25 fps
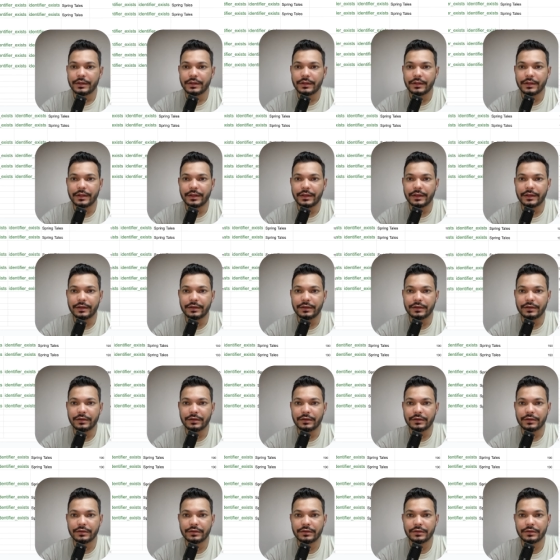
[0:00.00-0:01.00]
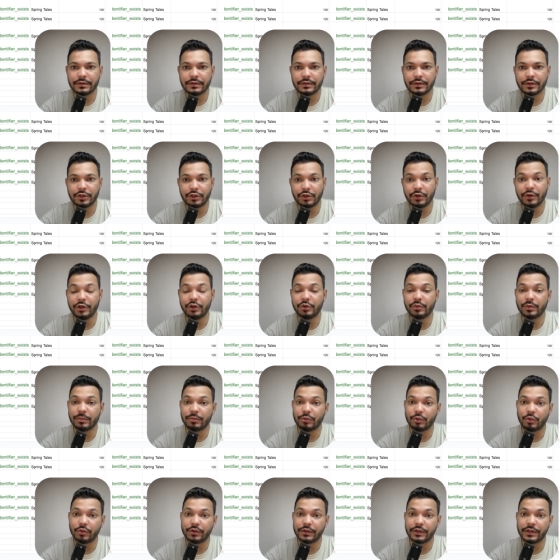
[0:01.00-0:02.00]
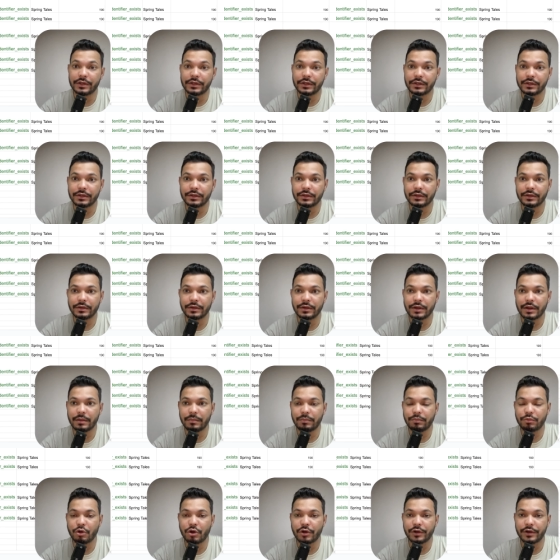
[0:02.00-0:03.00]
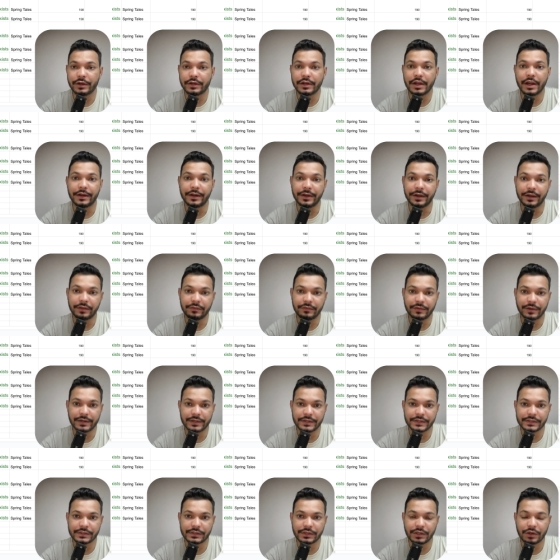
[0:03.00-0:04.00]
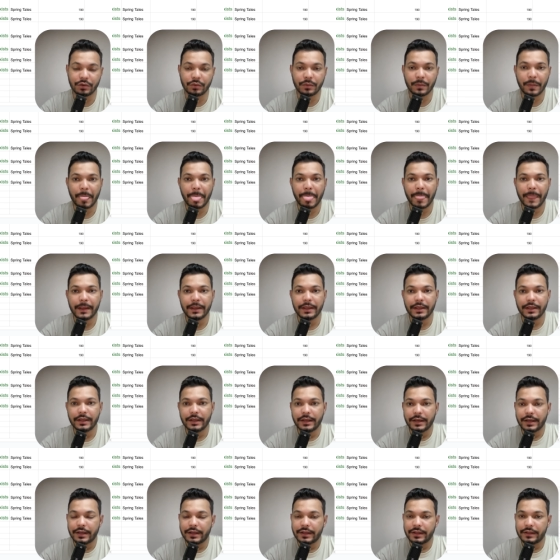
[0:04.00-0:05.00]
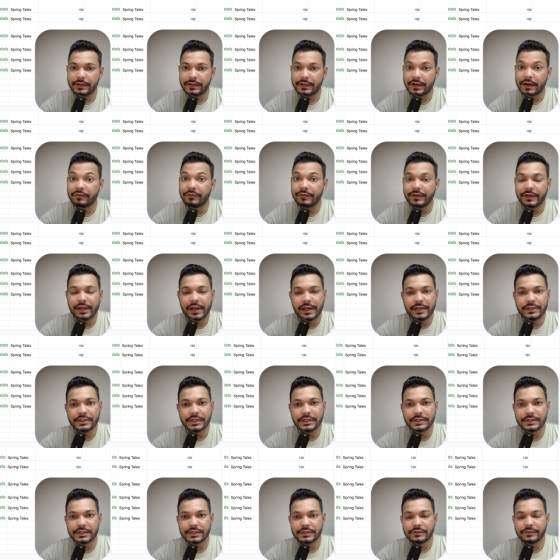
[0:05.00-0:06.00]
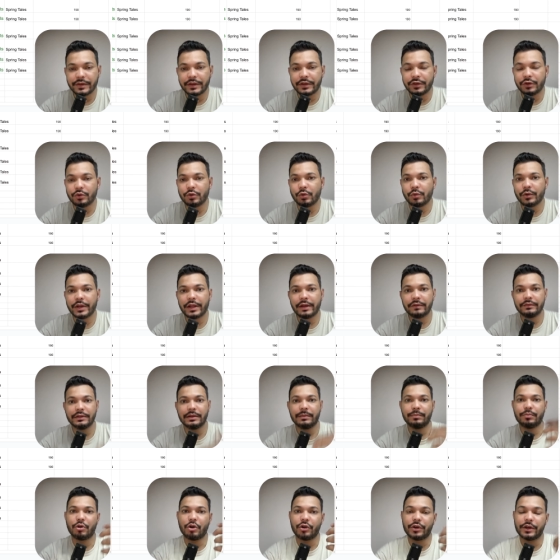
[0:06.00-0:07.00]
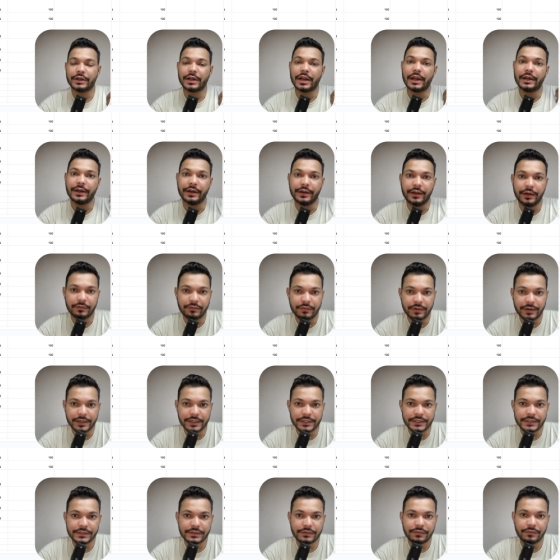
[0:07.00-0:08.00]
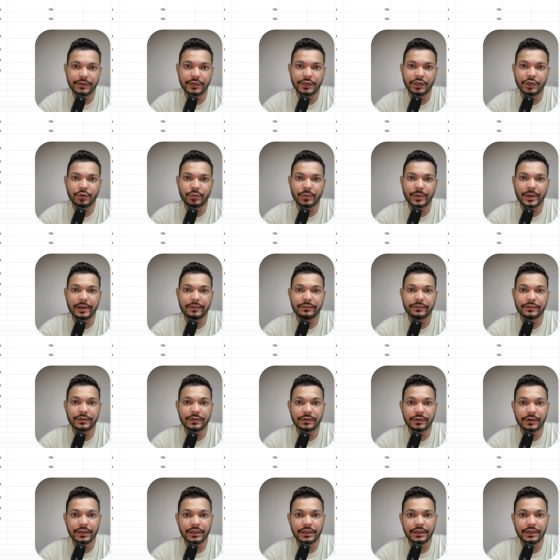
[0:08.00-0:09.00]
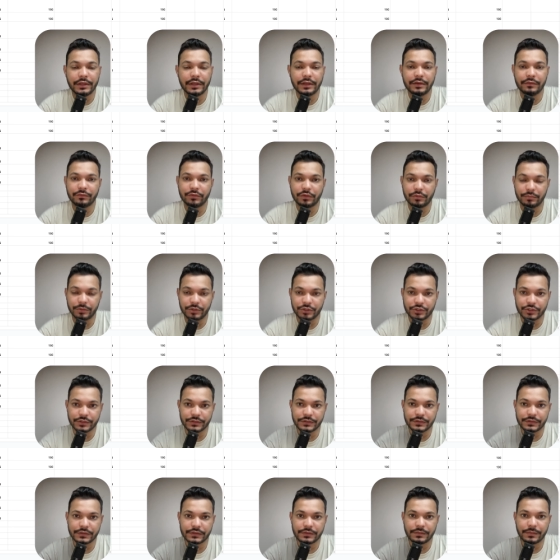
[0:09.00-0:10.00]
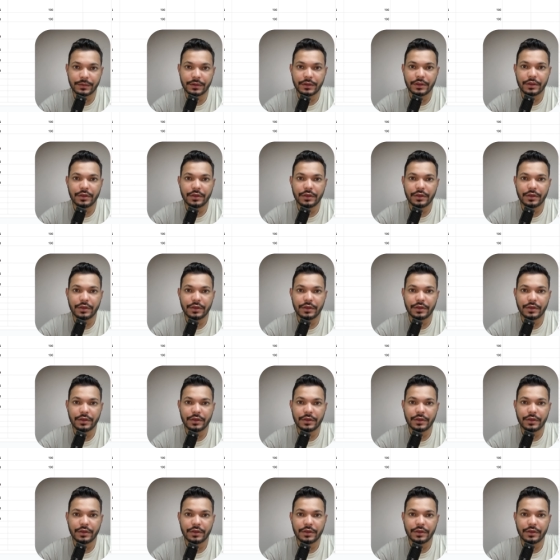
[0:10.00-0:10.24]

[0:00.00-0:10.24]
Then you need to upload the product identifiers. Now, there are very high chances where you don't have the product identifiers. We need to have three informations.